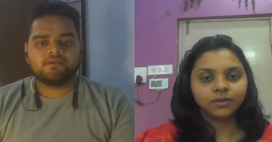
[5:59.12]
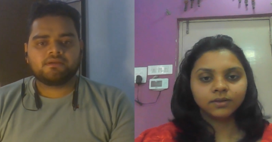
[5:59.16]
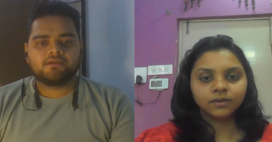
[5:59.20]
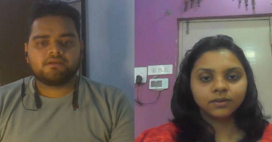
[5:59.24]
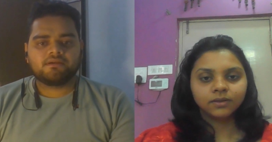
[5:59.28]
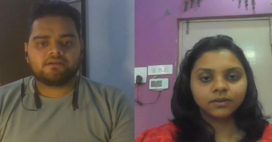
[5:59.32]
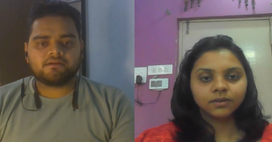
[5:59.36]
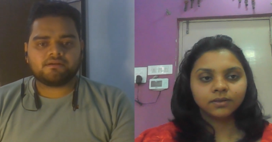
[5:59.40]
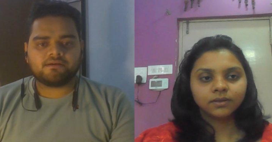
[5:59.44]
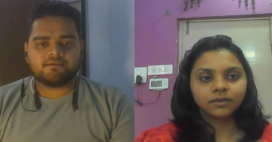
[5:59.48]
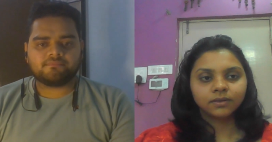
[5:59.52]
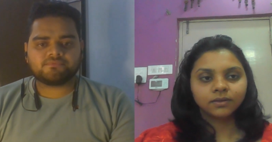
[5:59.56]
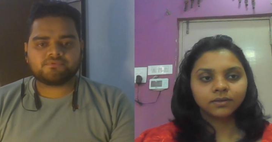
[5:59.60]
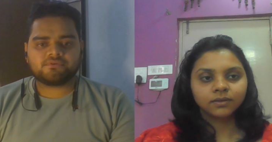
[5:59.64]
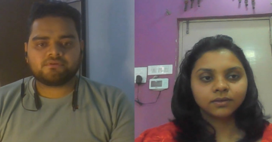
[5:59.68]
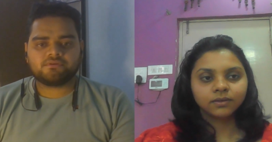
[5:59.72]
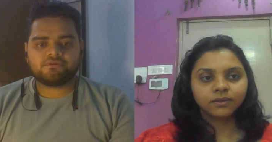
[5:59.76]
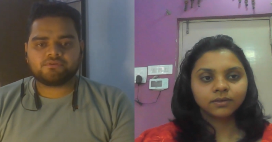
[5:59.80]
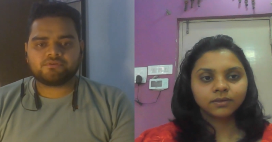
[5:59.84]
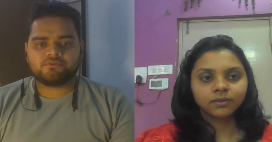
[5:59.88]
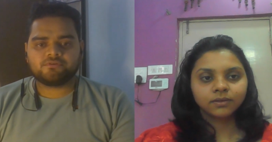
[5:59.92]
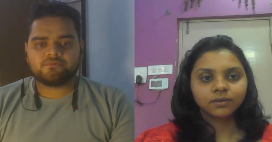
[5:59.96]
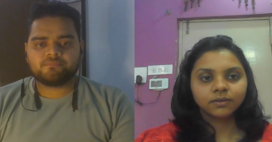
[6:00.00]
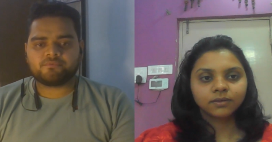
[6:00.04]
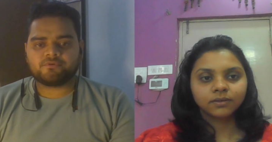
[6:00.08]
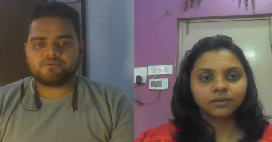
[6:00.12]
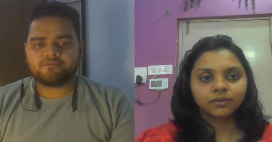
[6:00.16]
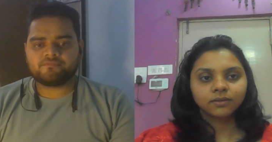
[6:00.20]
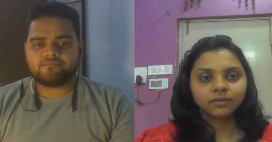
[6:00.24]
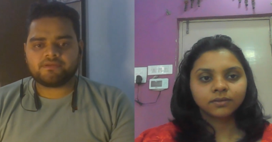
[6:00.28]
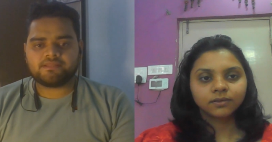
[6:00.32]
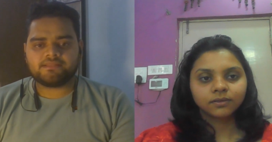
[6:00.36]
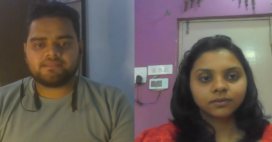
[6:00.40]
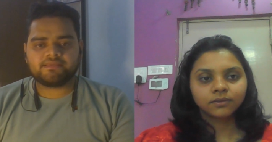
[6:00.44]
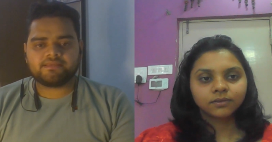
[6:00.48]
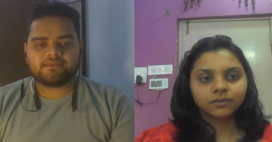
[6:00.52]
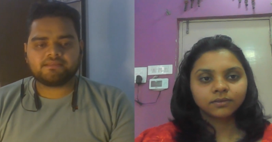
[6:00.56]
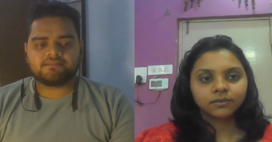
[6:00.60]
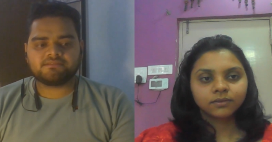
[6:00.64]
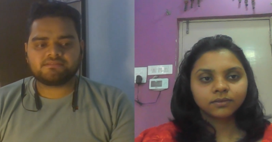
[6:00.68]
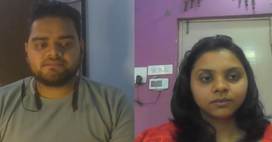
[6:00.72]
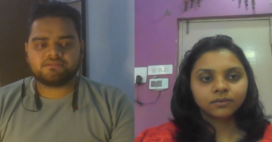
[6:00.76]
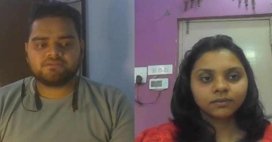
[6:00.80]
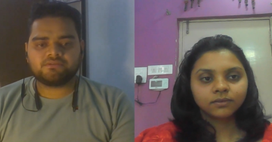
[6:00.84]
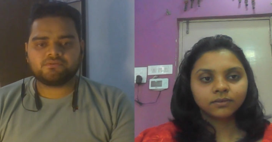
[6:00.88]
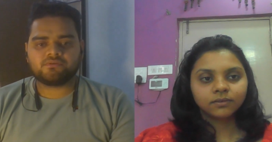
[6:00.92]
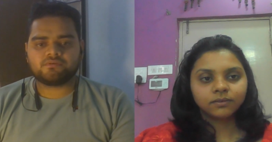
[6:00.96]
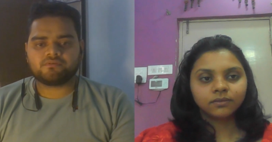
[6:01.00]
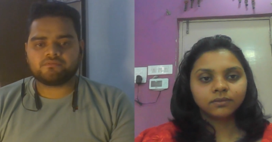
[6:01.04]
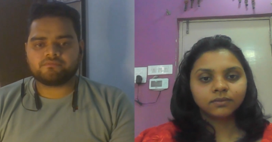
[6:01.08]
Speaker 1: comes onto your profile, they can see
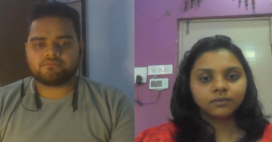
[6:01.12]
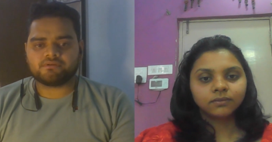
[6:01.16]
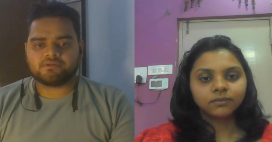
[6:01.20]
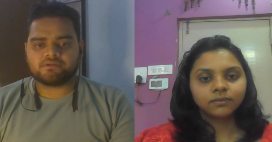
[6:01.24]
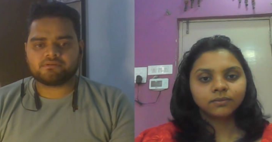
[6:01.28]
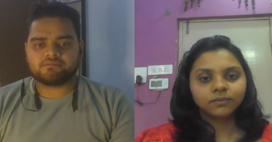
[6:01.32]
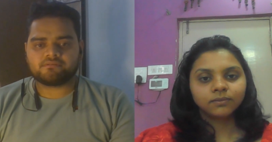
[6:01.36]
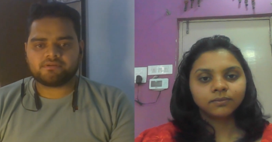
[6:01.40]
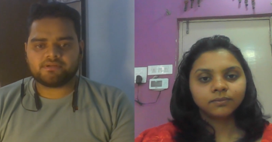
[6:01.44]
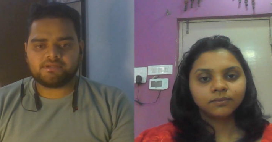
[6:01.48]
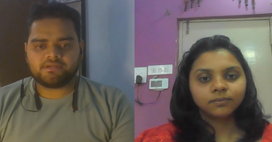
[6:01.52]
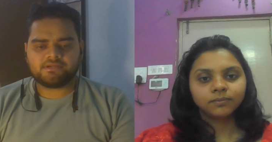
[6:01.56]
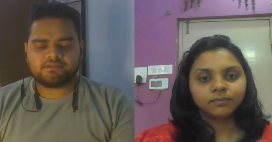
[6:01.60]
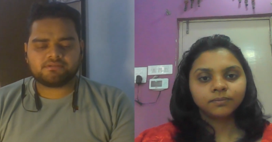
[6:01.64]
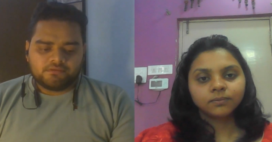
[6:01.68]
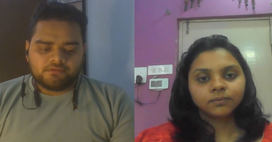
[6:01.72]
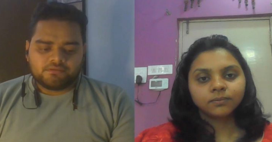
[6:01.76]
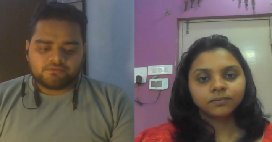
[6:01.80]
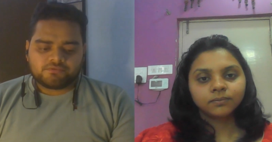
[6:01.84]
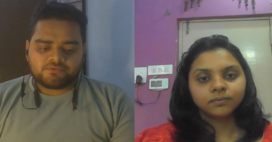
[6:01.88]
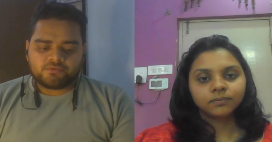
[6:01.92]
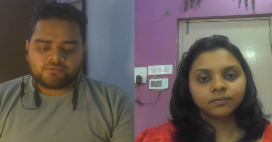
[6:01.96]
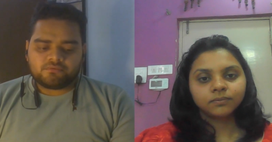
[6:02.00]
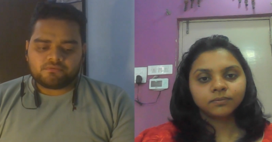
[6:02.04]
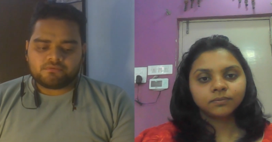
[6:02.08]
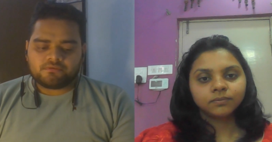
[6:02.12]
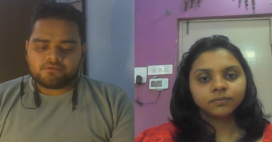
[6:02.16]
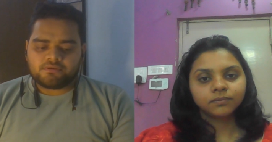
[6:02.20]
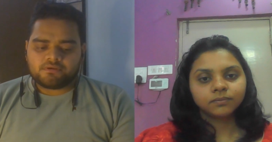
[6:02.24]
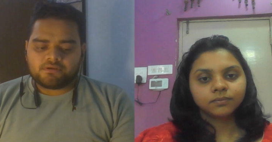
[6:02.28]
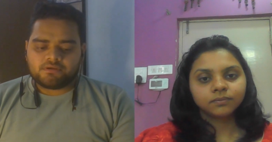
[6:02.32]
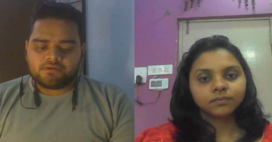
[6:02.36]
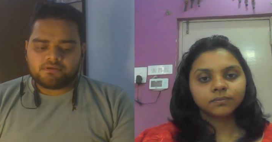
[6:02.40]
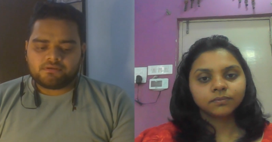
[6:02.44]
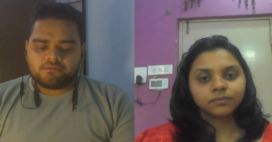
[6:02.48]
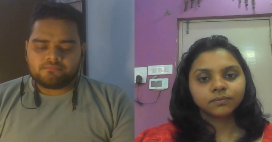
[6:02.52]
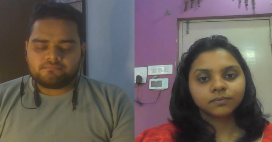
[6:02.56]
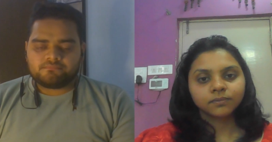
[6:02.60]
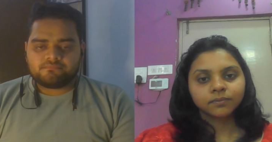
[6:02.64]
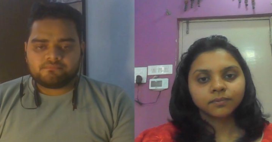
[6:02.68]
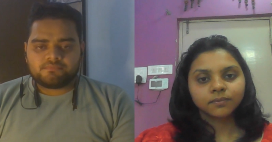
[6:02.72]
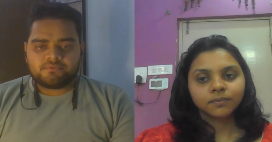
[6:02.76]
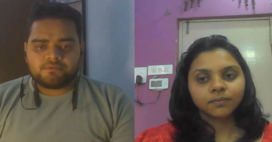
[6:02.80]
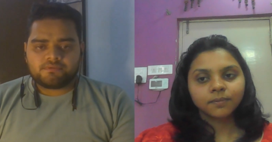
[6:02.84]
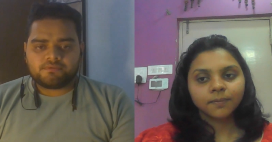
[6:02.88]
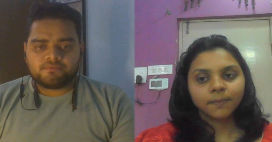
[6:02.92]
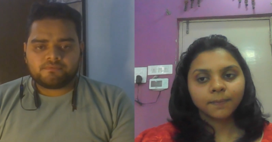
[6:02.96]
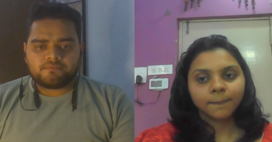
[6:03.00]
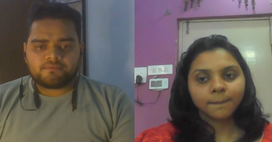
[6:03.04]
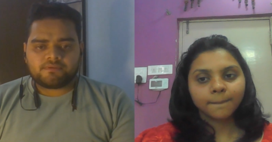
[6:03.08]
your work, right? So. Uh,
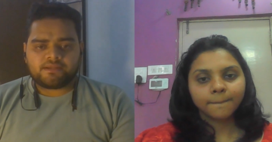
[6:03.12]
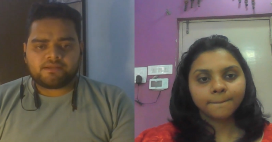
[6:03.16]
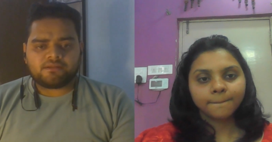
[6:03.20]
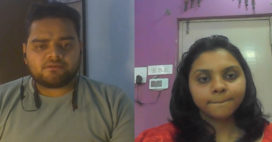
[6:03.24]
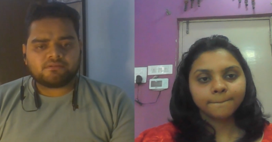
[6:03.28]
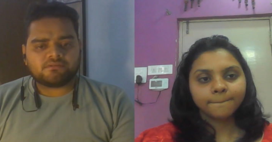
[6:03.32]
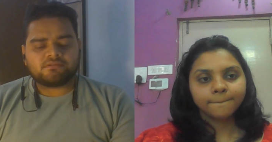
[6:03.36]
And also,